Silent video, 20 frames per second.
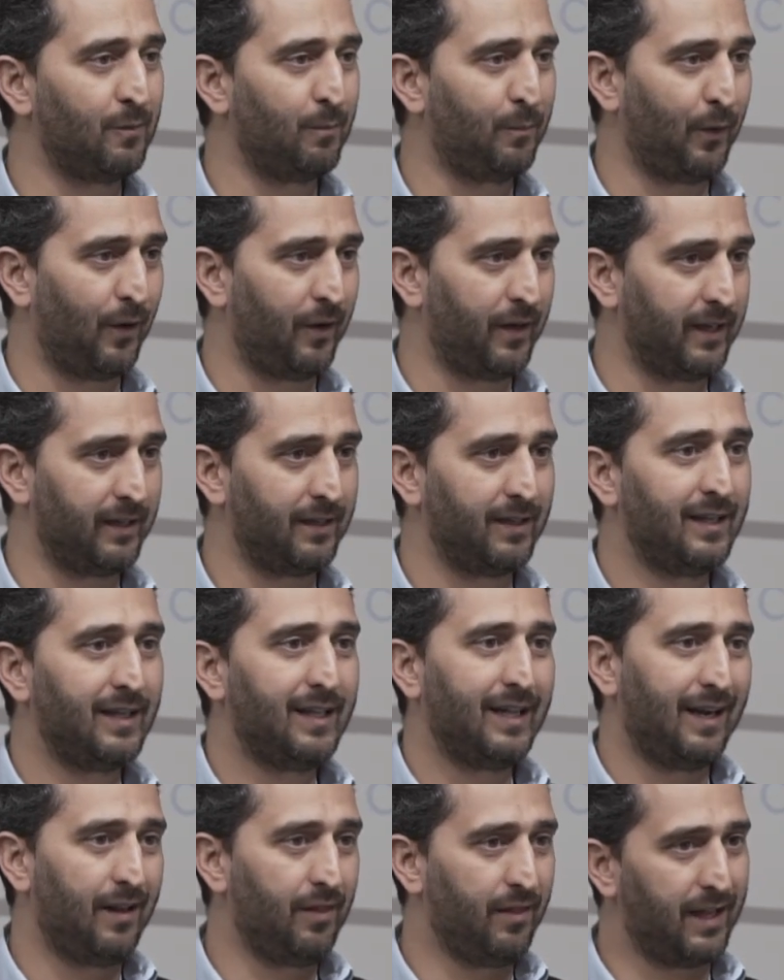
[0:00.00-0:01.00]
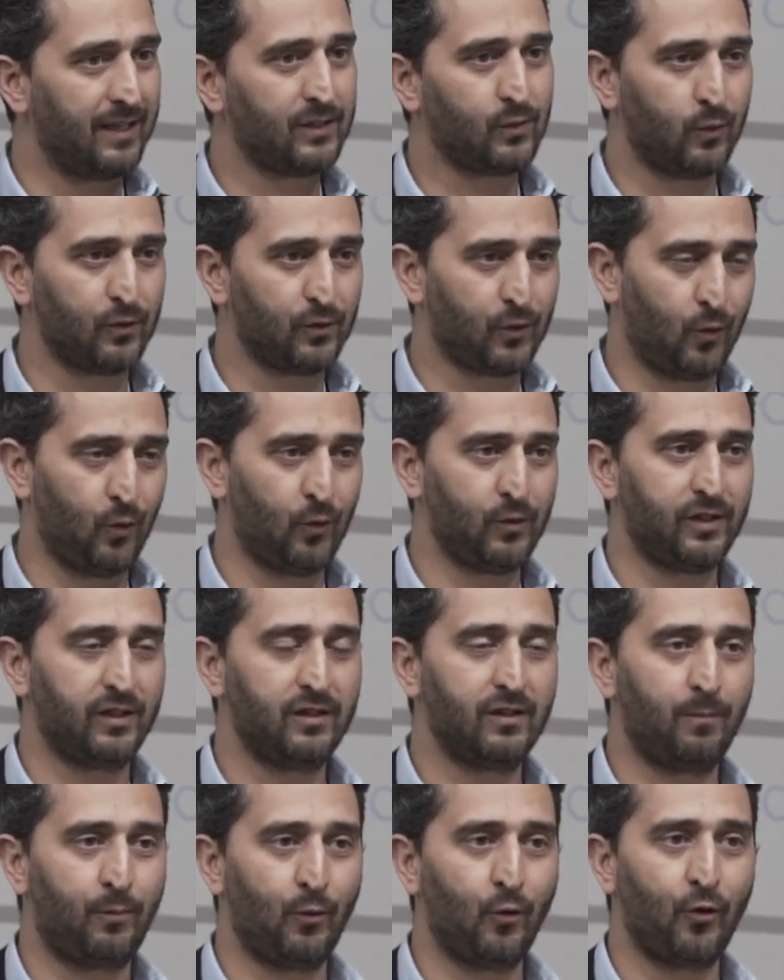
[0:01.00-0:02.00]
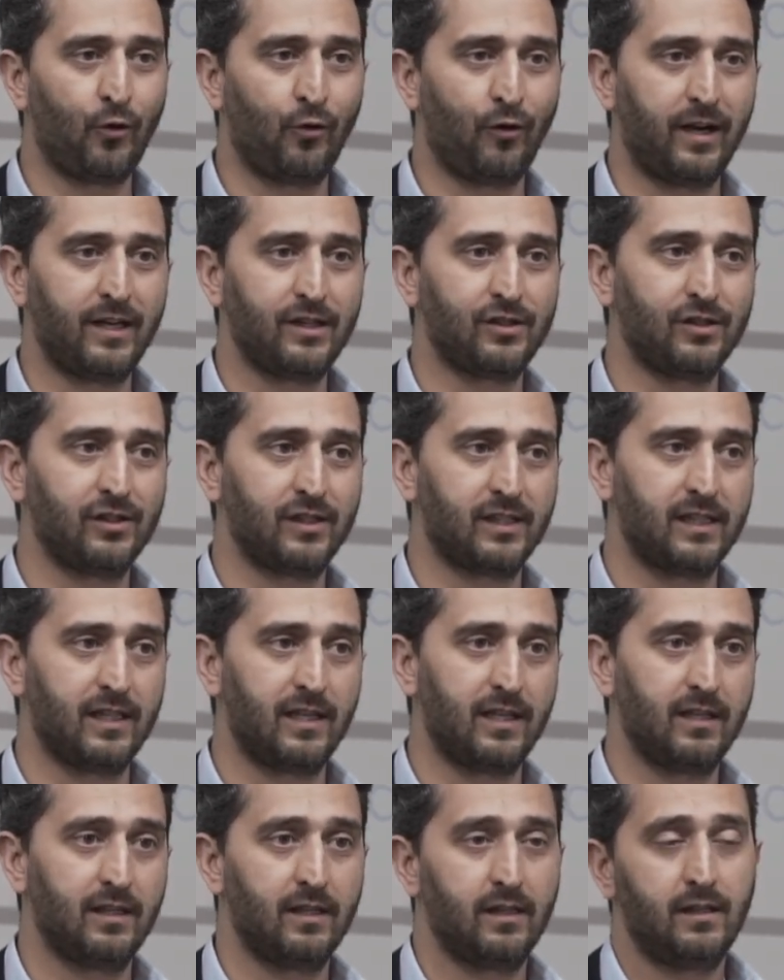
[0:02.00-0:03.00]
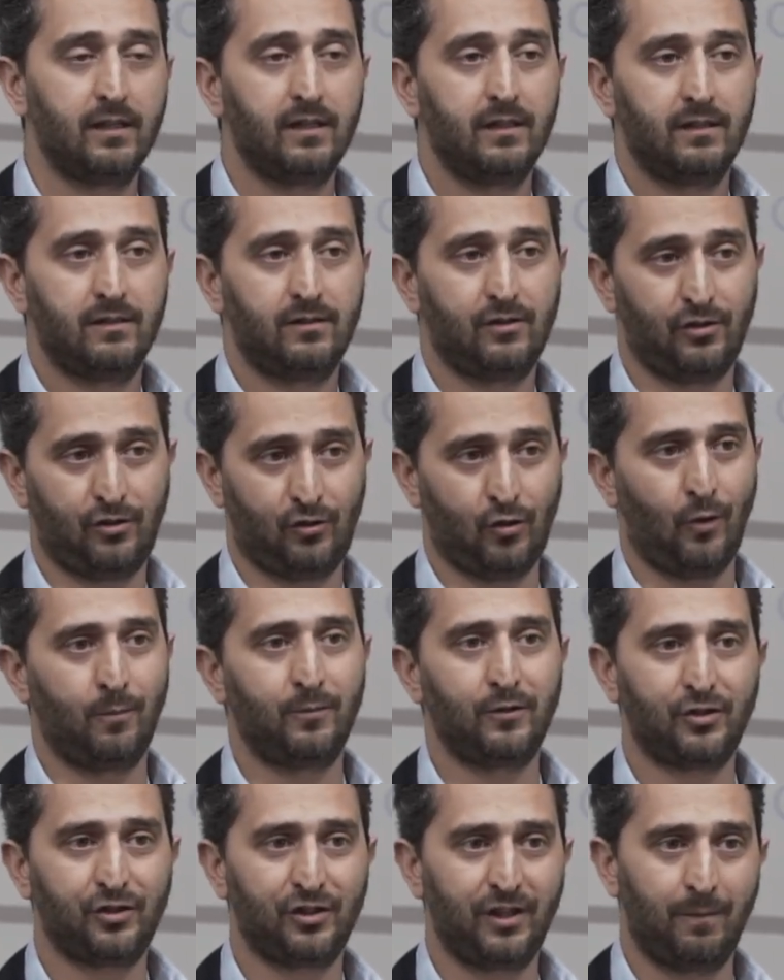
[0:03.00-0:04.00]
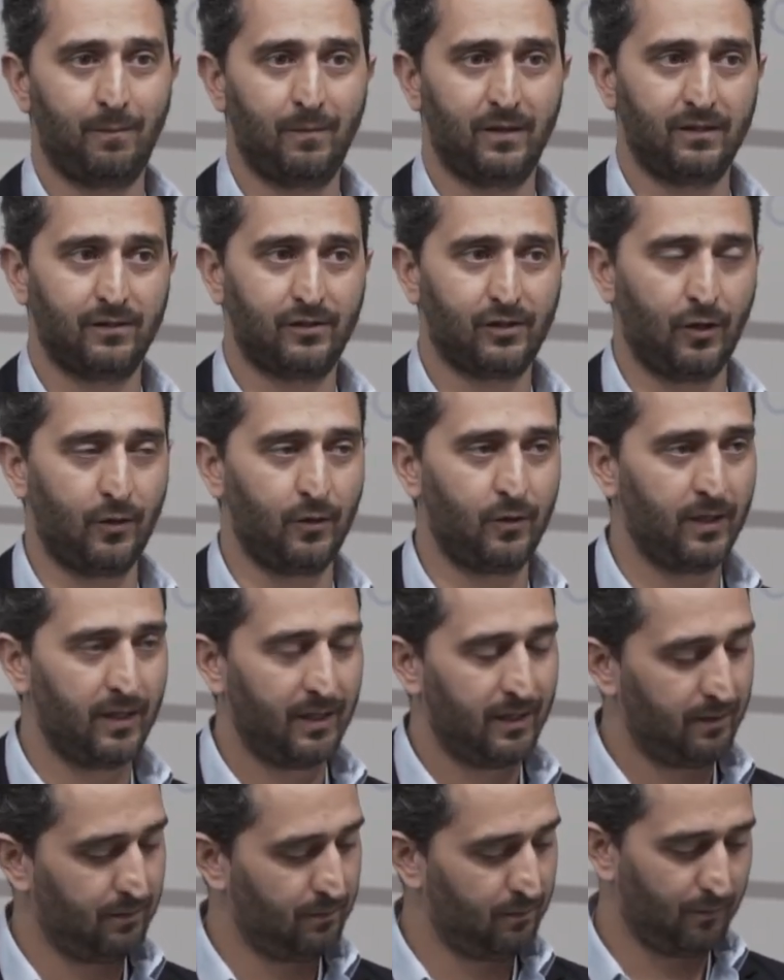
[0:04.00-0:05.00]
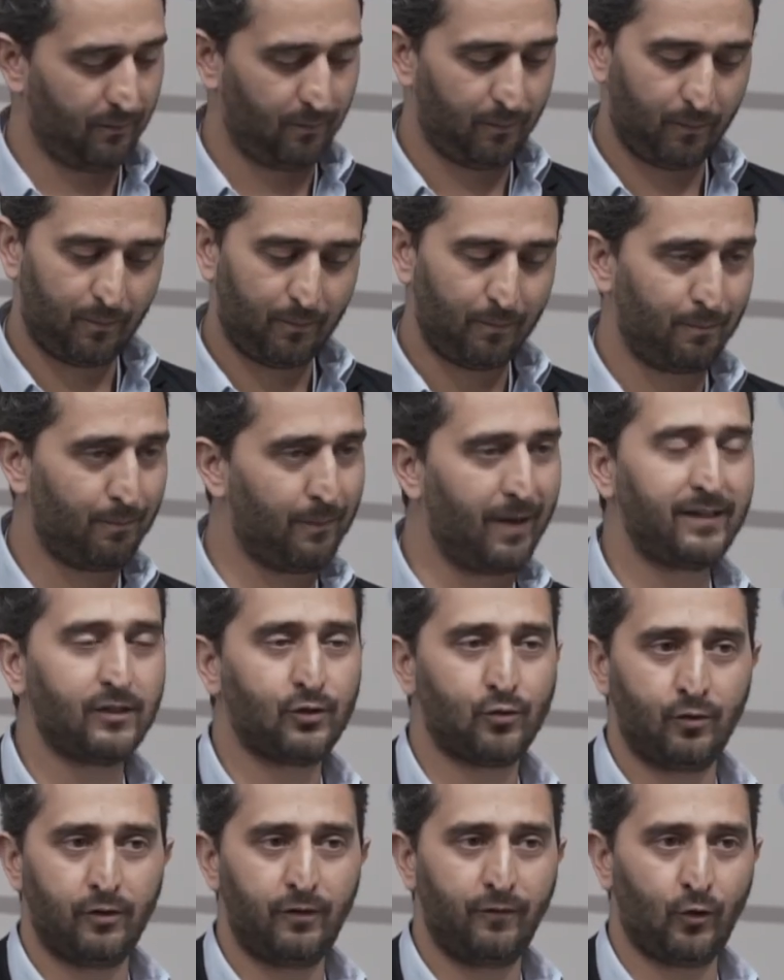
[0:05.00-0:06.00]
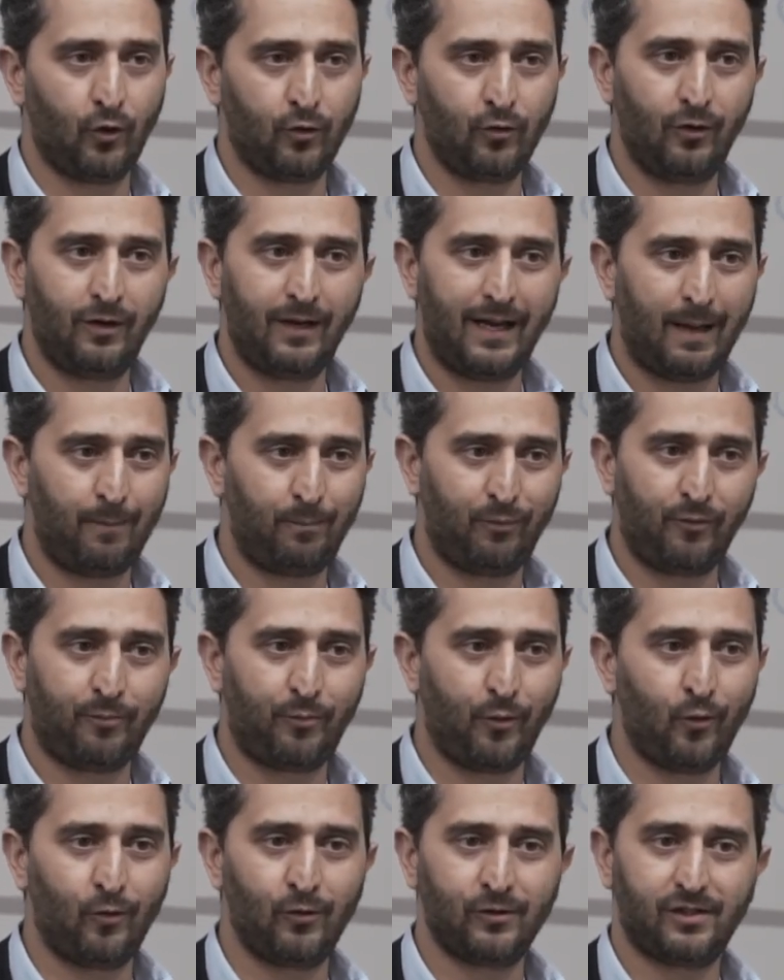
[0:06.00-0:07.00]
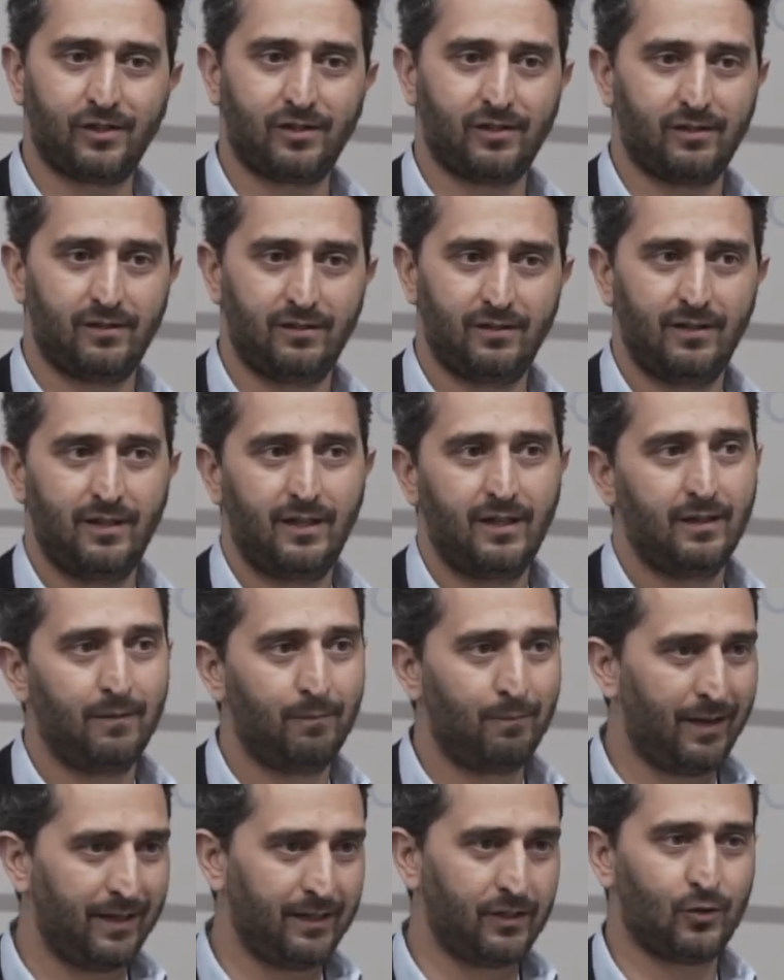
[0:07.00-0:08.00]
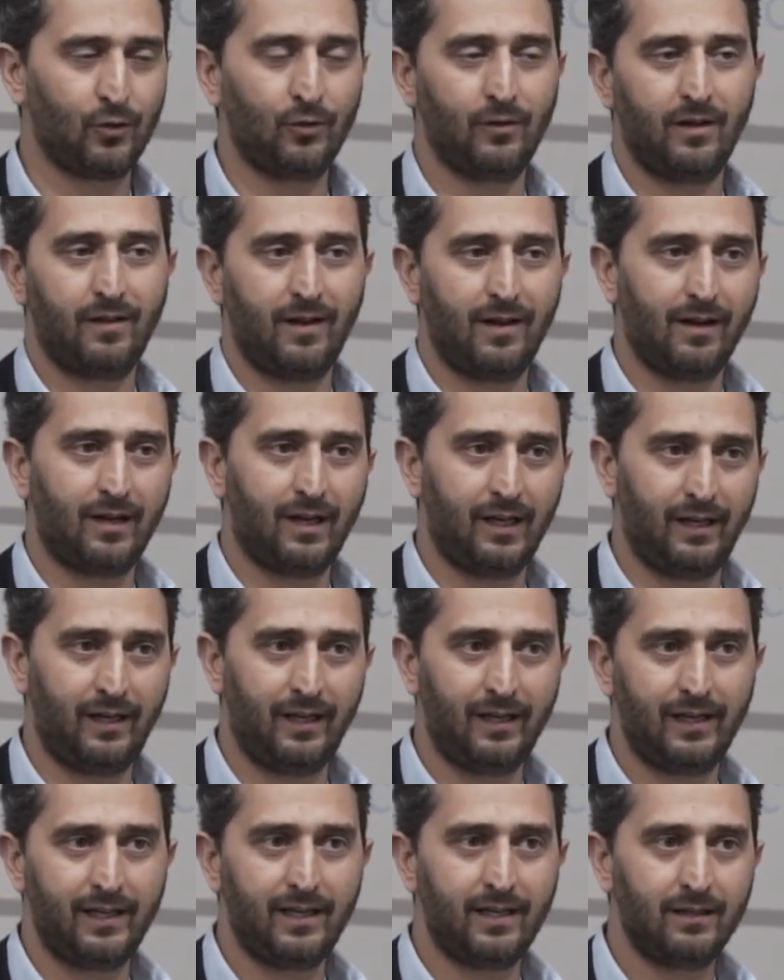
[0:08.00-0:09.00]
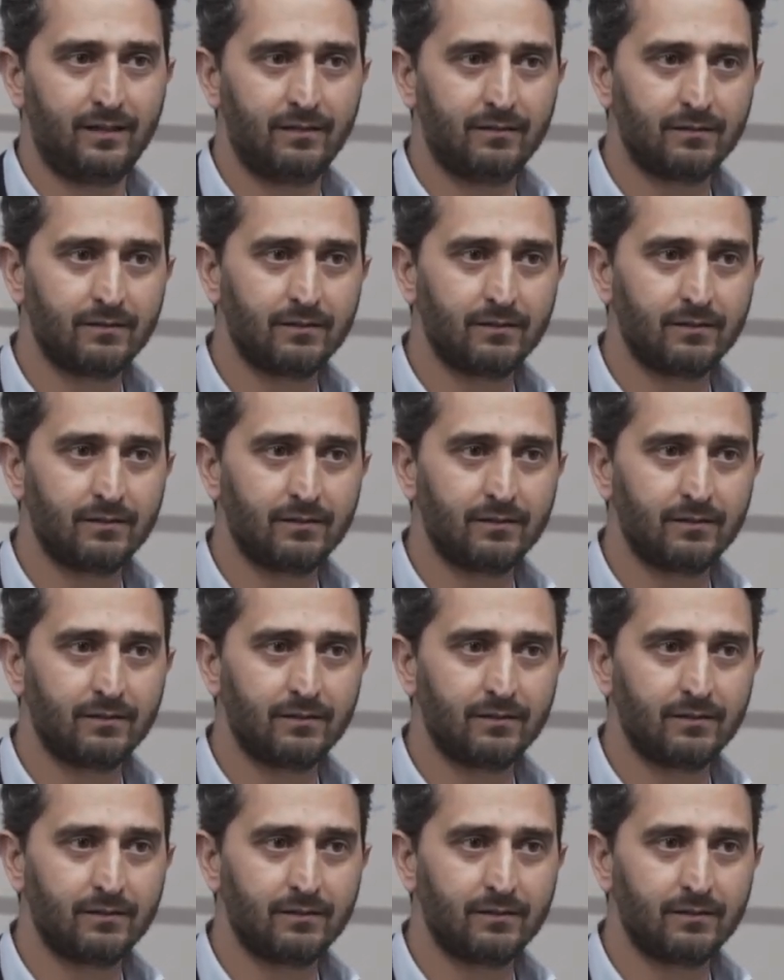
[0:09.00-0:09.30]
compliant, and that's what's causing the border agency to stop the shipment. So make sure you've got your lab reports, make sure that they are clearly